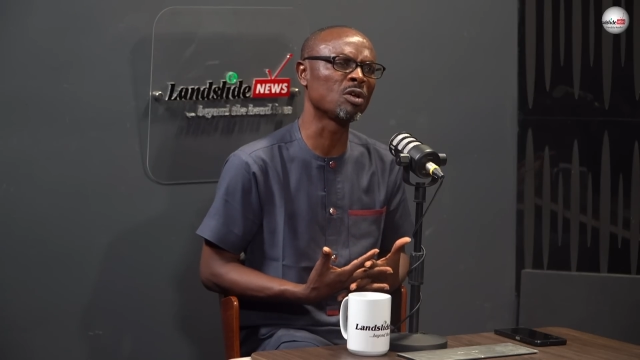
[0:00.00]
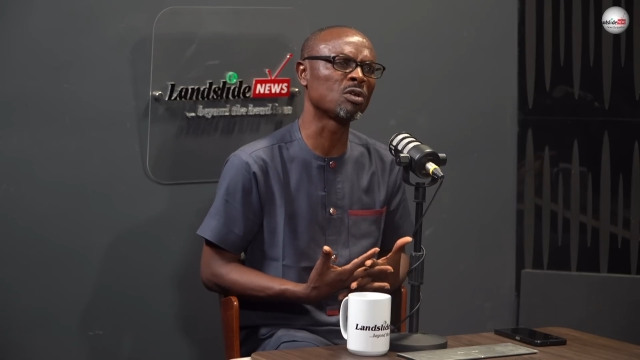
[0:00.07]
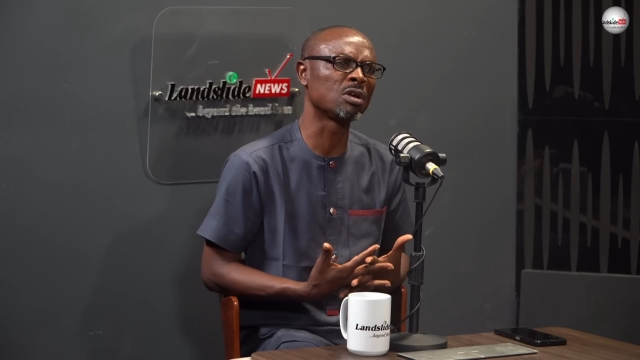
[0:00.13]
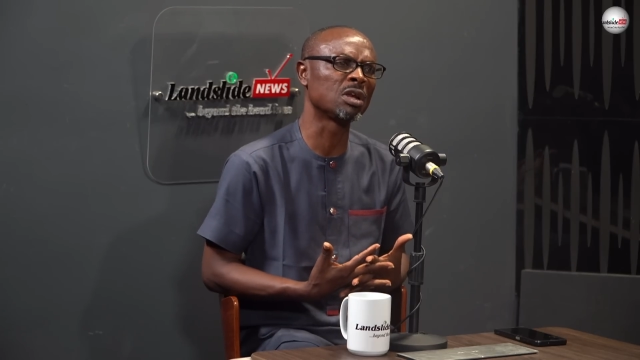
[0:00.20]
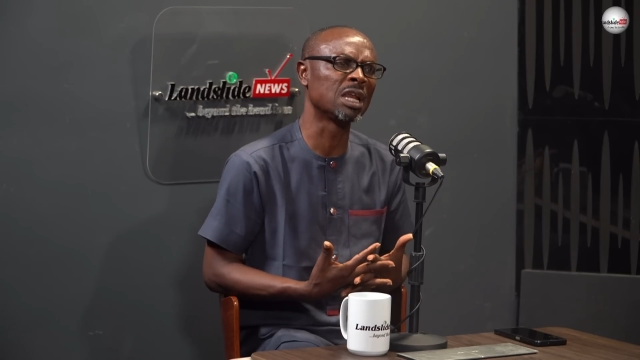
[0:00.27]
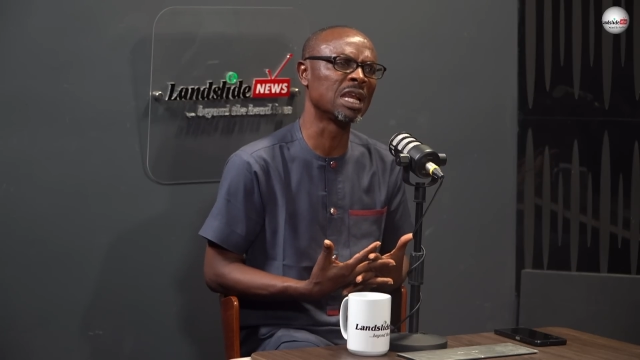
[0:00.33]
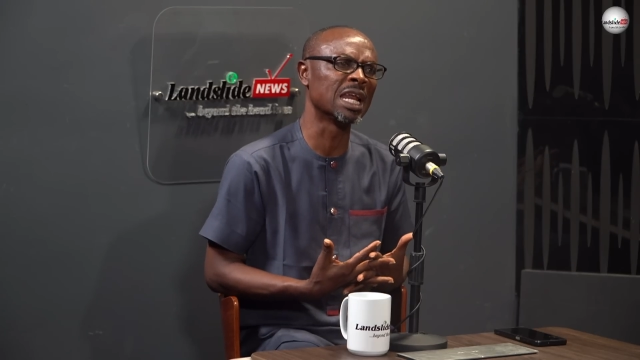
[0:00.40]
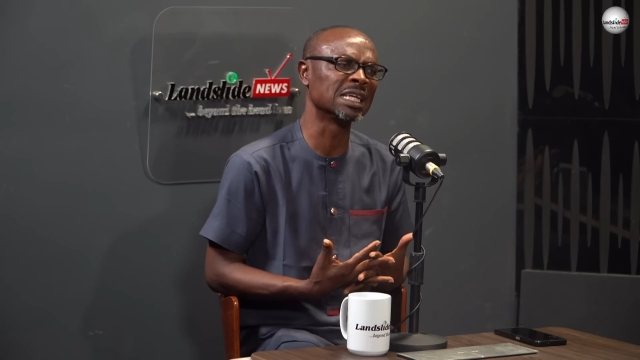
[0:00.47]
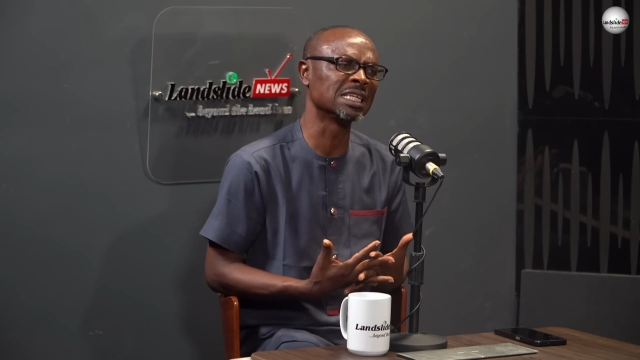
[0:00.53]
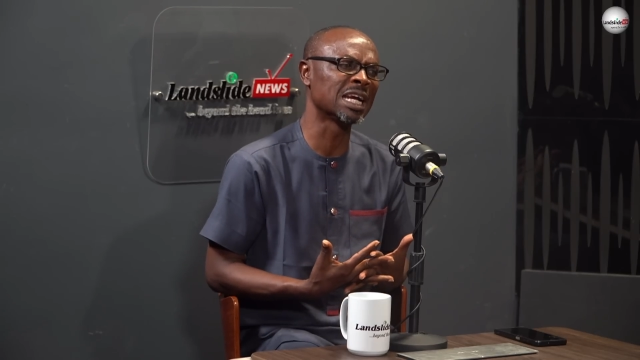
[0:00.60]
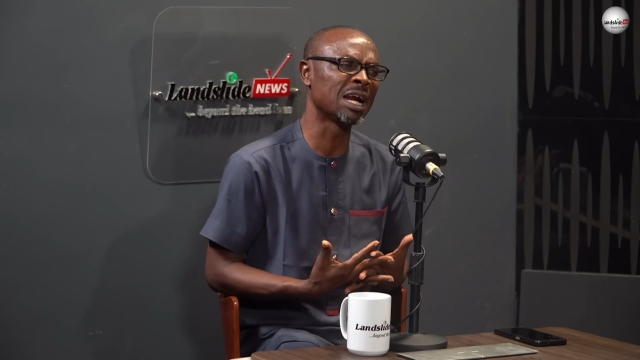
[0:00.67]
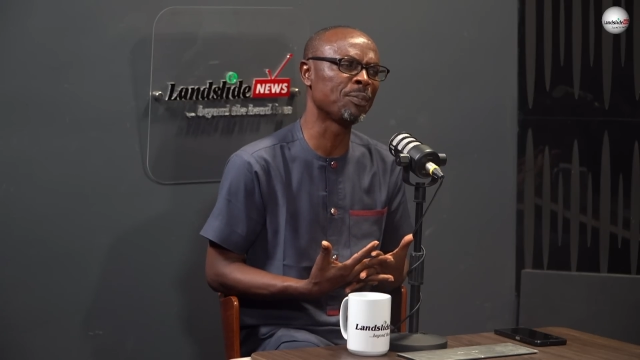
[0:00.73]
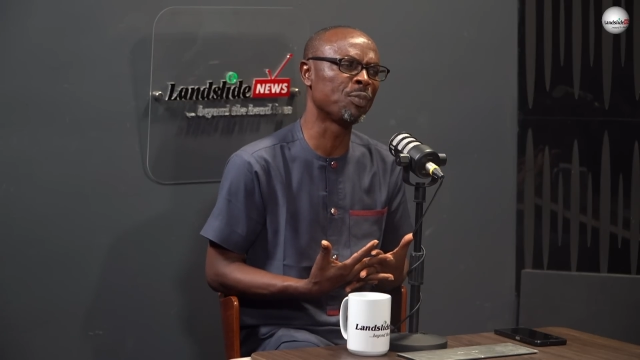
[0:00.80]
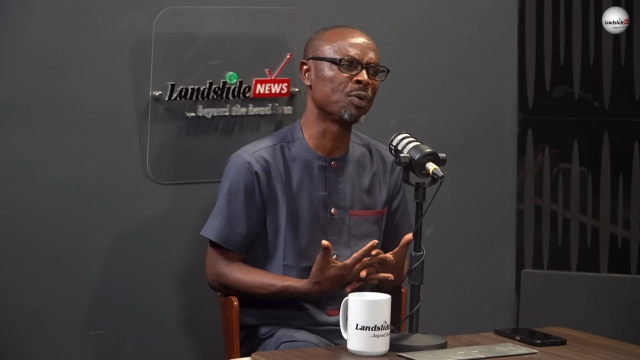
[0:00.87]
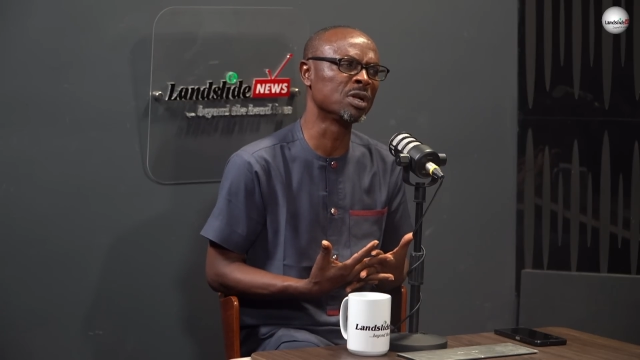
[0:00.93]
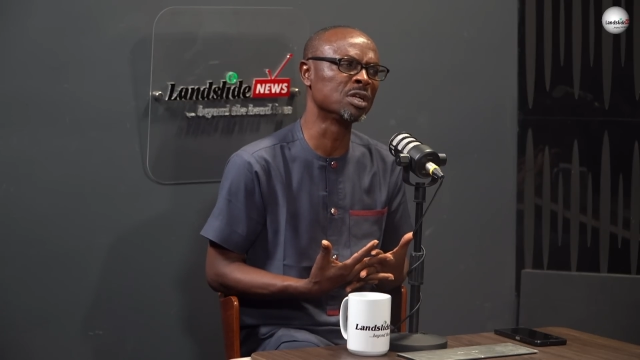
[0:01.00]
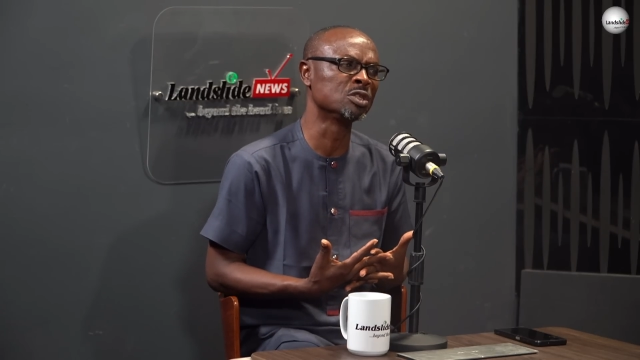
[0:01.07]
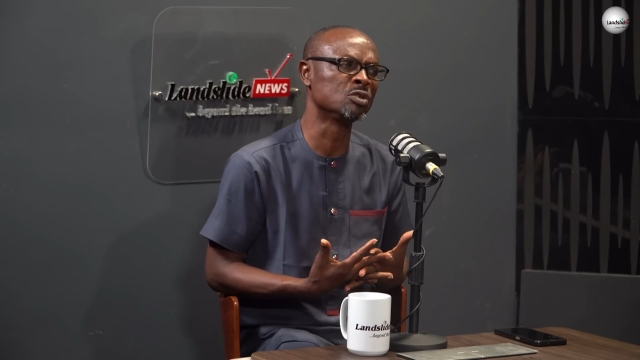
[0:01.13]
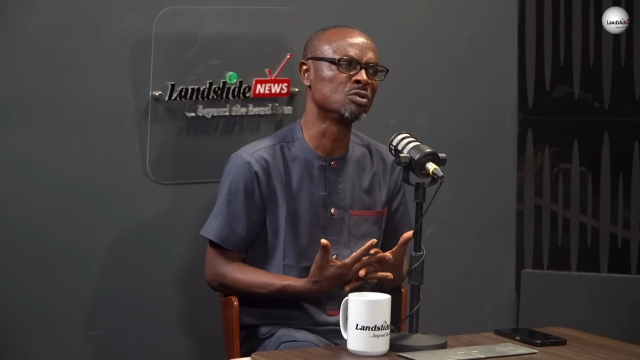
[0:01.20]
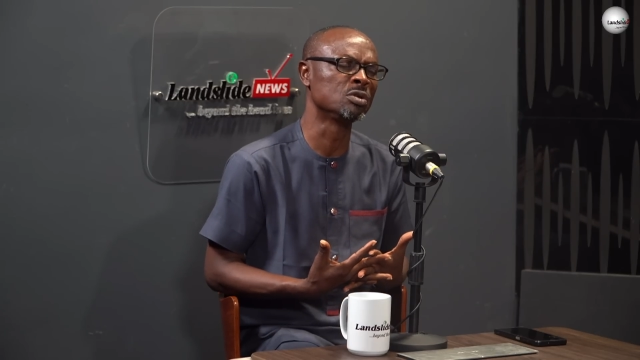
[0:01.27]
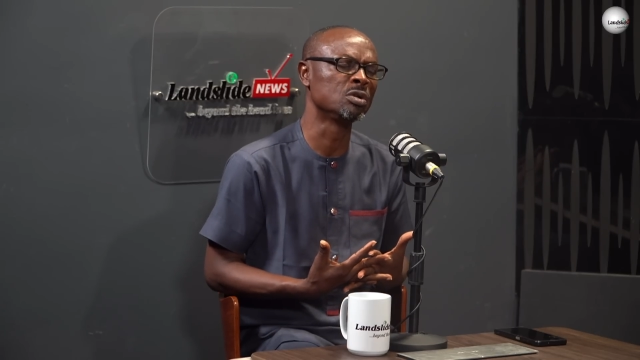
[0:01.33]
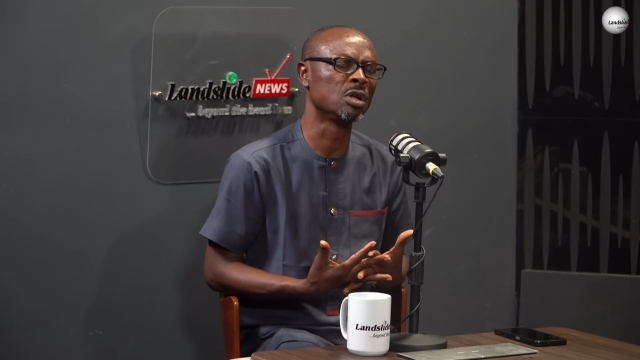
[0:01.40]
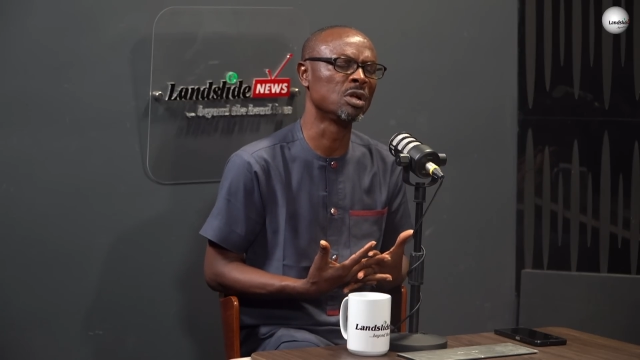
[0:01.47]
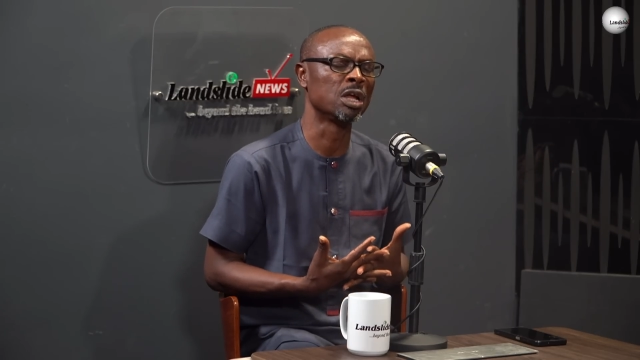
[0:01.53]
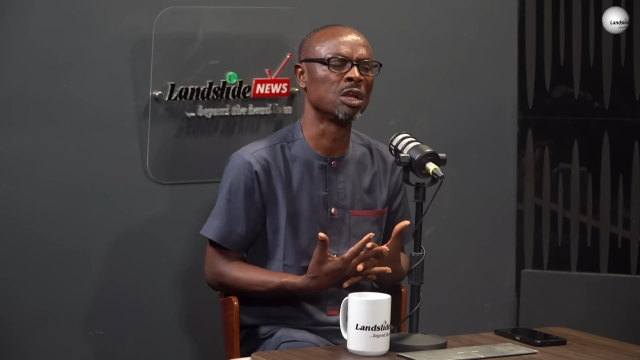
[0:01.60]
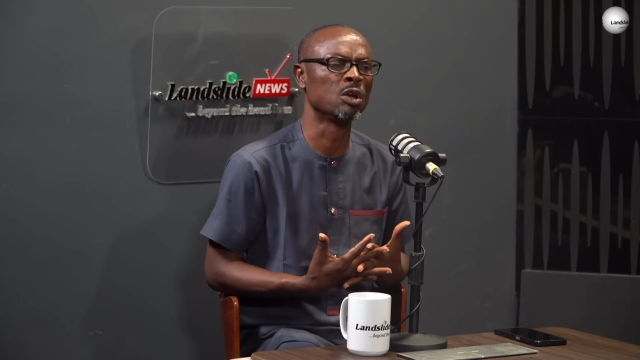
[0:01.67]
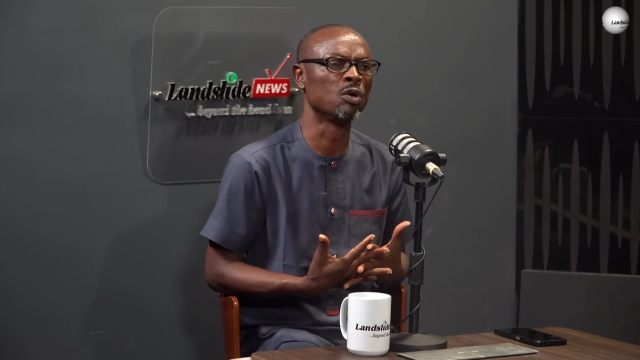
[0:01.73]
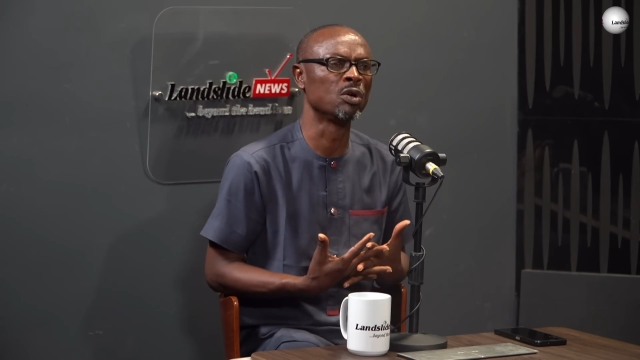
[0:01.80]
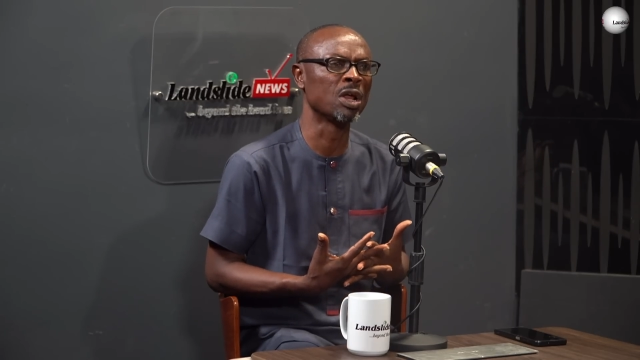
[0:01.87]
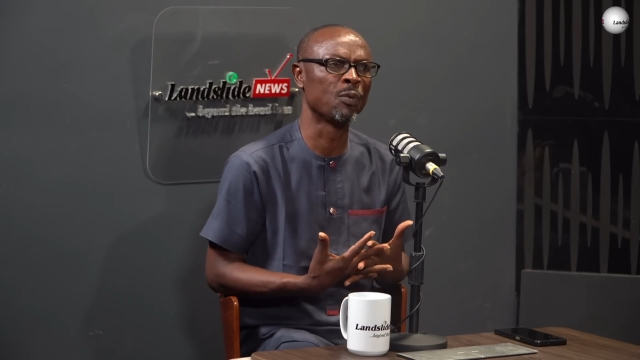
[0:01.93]
Nigerian police,
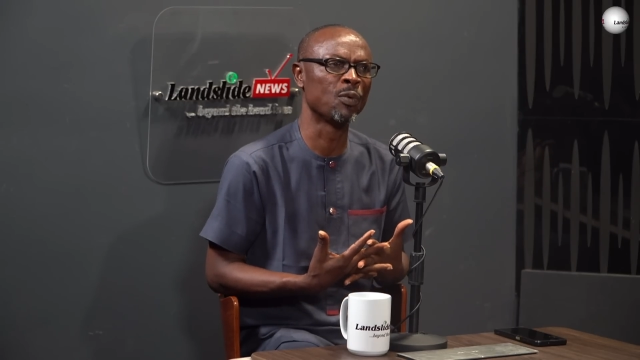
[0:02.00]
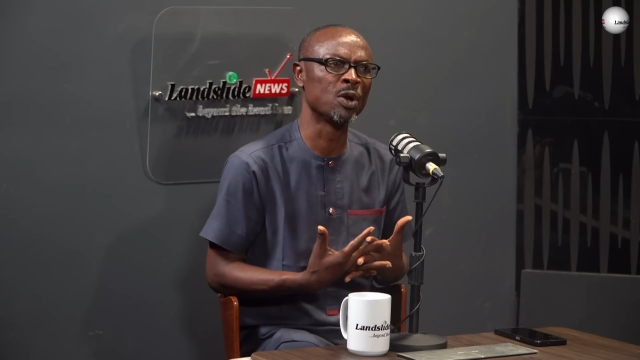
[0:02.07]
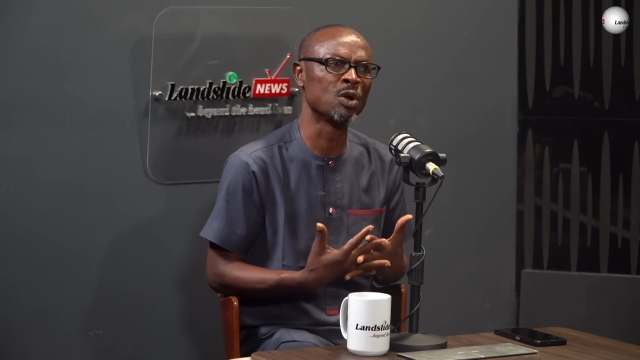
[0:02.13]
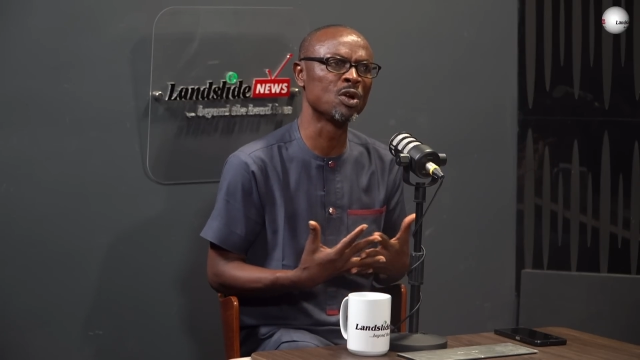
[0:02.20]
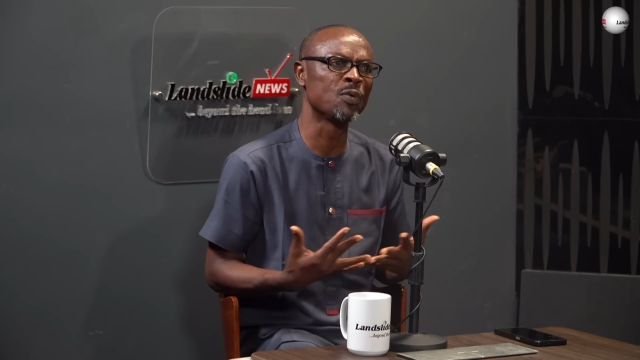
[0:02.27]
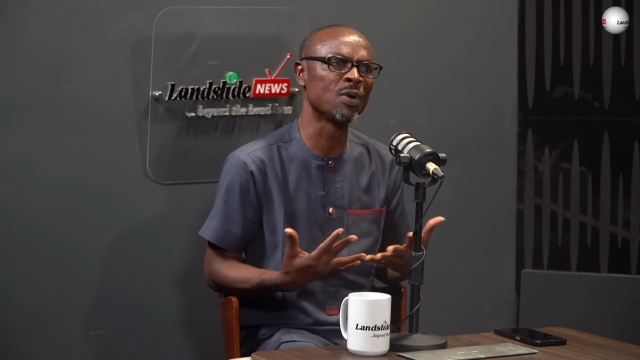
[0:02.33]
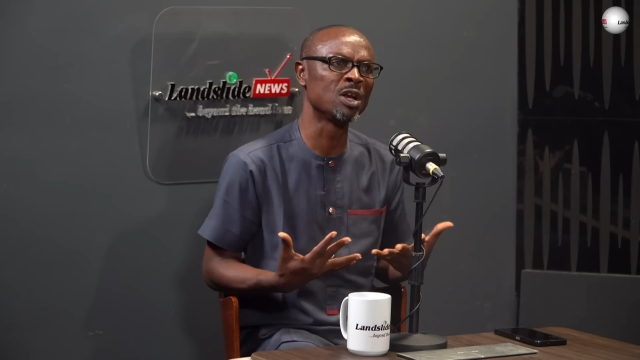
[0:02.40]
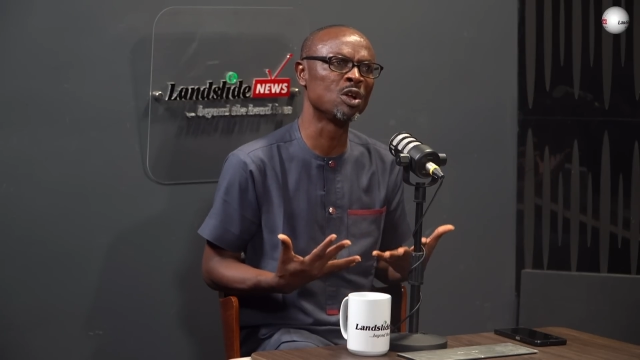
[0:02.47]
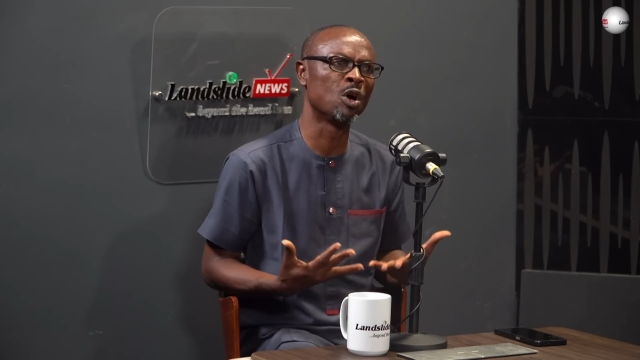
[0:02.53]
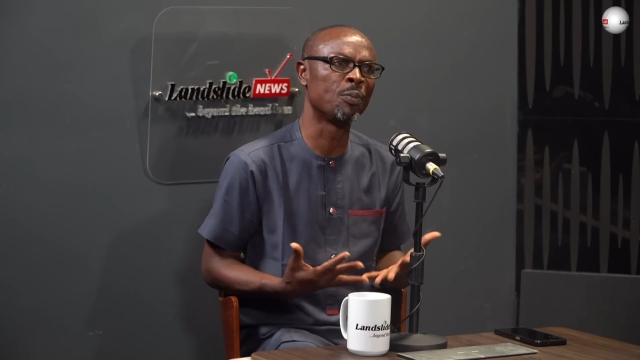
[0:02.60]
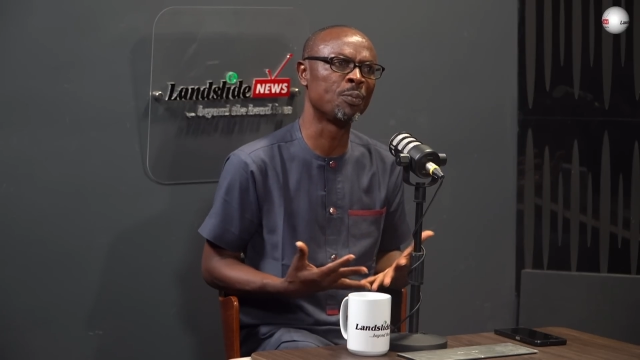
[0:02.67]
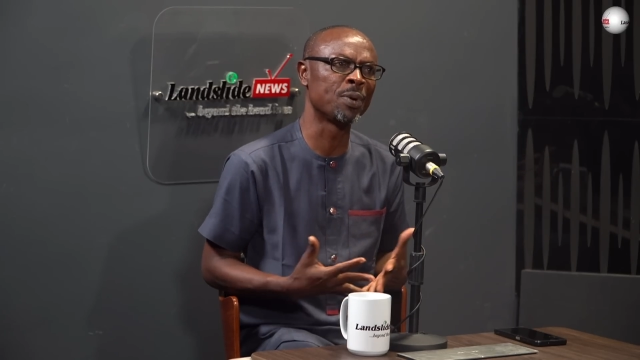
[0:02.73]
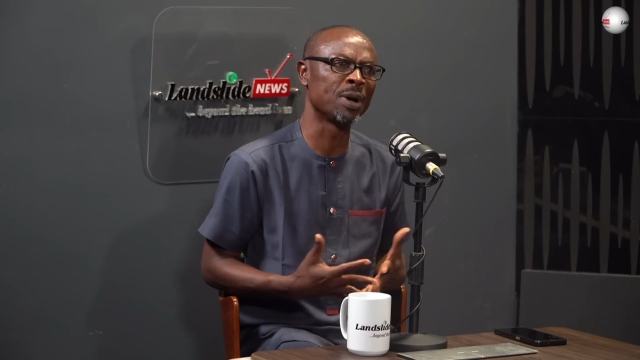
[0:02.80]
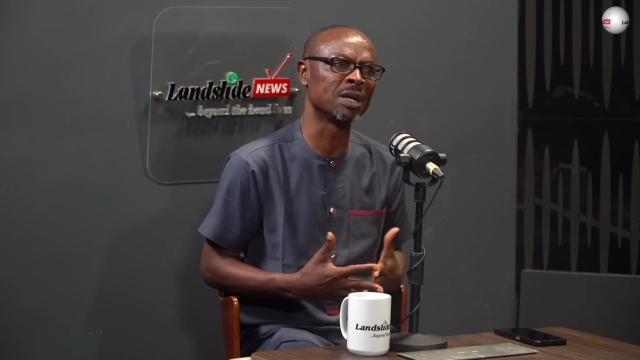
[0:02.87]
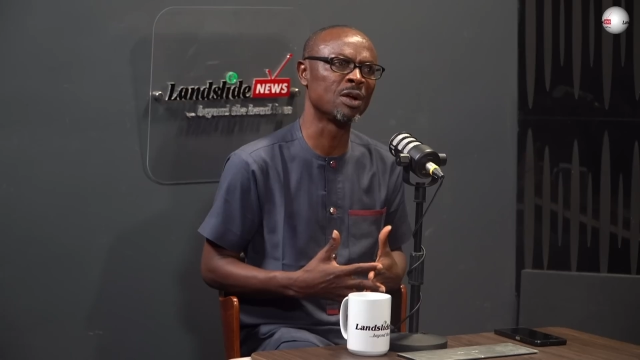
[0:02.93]
they will know the way they operate,